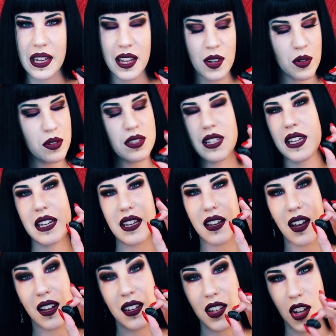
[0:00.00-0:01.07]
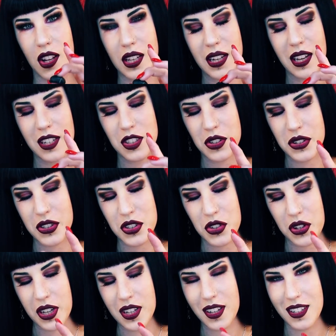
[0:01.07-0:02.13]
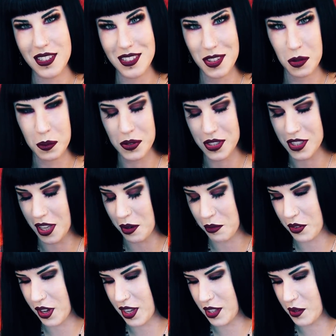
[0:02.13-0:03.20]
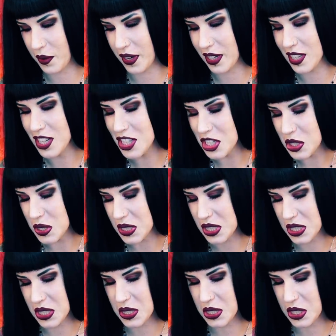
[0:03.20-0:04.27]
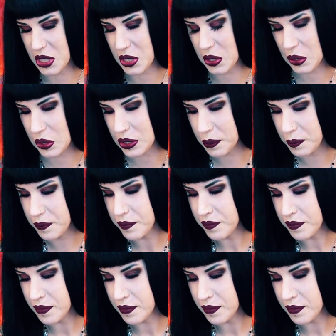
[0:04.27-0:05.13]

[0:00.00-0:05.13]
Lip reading: He calls any kind of lolly now trick-or-treat, and he's super excited for Halloween. You're so cute.